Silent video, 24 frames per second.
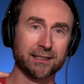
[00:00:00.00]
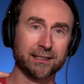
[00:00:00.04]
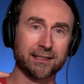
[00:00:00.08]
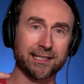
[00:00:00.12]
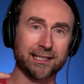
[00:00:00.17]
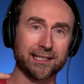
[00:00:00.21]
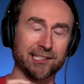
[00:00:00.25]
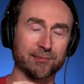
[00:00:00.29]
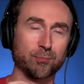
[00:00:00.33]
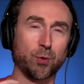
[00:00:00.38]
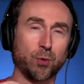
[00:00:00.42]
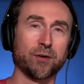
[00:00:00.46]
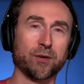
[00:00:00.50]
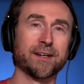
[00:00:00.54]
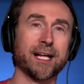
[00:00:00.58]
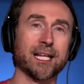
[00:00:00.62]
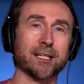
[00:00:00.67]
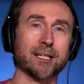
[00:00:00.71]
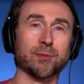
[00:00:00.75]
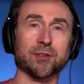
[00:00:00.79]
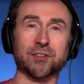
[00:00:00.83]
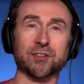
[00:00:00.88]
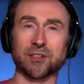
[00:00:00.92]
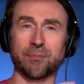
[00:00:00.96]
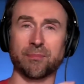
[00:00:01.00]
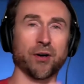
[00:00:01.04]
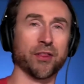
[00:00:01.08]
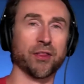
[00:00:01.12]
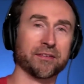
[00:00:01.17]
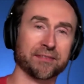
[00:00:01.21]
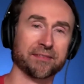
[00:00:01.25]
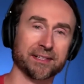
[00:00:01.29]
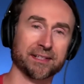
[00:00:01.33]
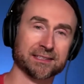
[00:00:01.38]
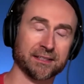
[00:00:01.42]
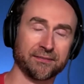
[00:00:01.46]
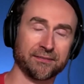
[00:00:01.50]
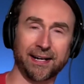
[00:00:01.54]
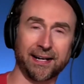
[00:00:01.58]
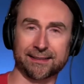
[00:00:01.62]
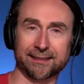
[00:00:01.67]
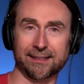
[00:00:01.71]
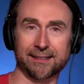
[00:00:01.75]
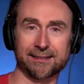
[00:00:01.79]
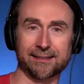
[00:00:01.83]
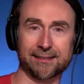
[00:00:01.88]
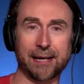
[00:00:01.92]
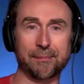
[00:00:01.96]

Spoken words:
is more valuable to both of us, the fact that it's